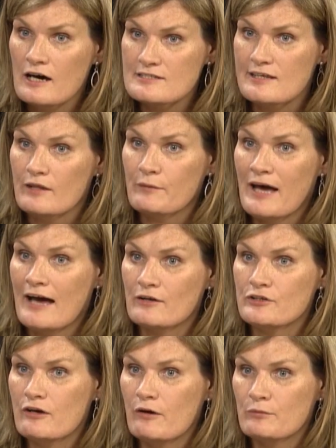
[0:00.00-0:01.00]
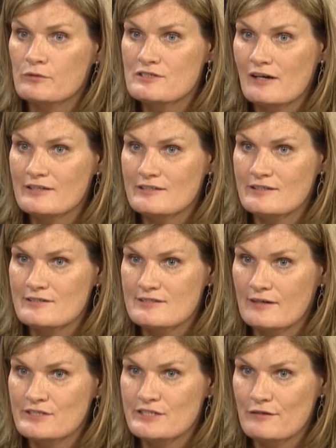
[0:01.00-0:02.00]
say that we had on Europe was
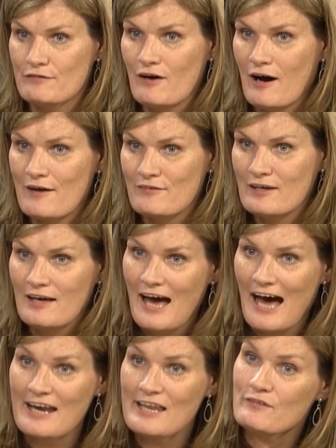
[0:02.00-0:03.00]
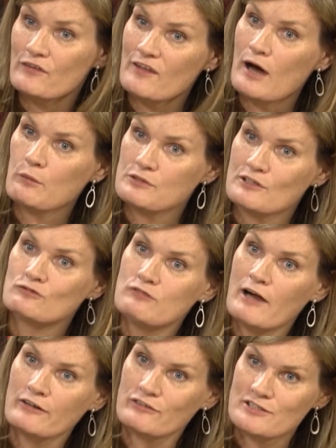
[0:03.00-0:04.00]
1975, and even that was a
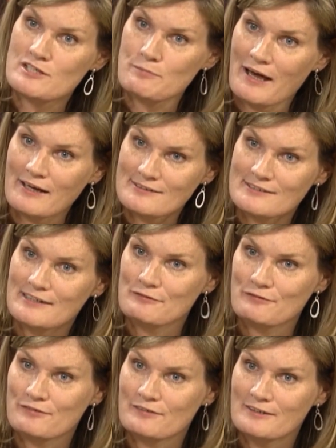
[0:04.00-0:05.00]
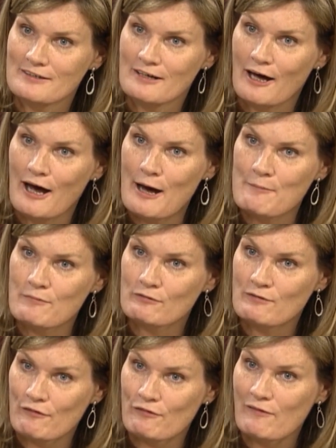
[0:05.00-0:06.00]
retrospective
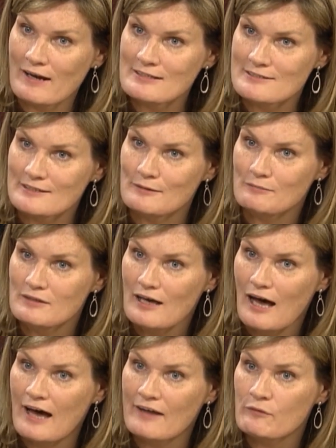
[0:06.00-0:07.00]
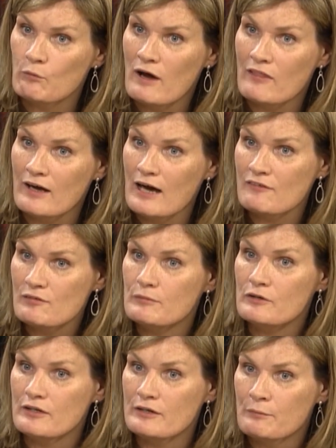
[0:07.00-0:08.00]
referendum, and where the
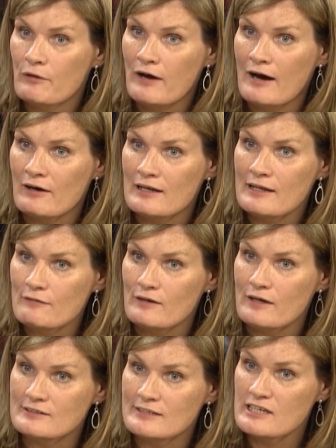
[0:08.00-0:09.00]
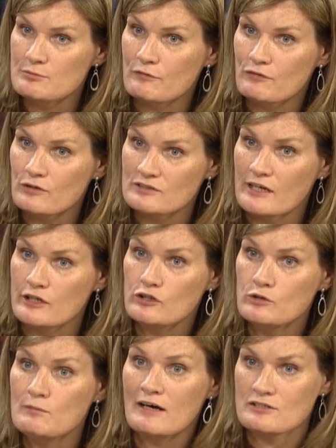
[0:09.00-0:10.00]
government put out a leaflet days before saying
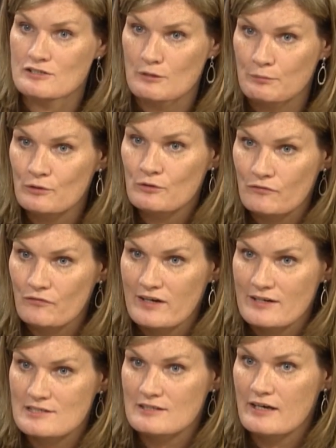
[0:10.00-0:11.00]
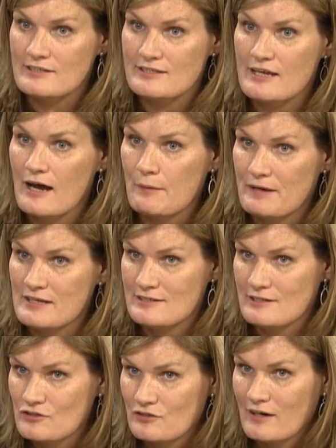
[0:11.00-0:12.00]
you must support this, it's in our best
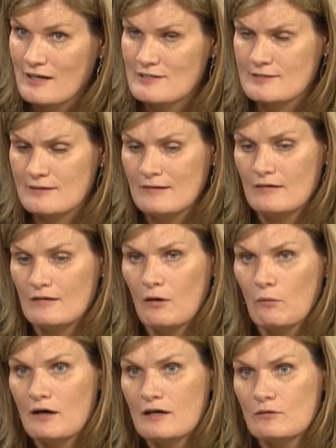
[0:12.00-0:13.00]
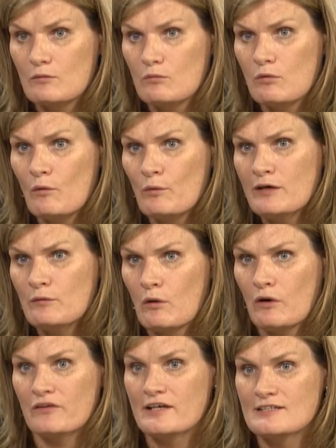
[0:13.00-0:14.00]
interests. Well, what we
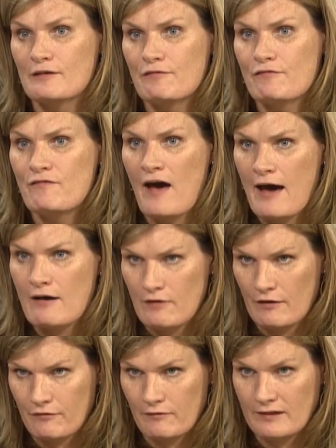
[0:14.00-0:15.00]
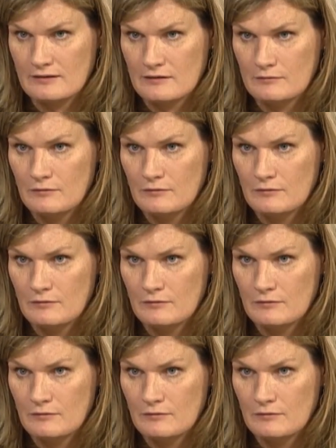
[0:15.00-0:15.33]
want is a fair referendum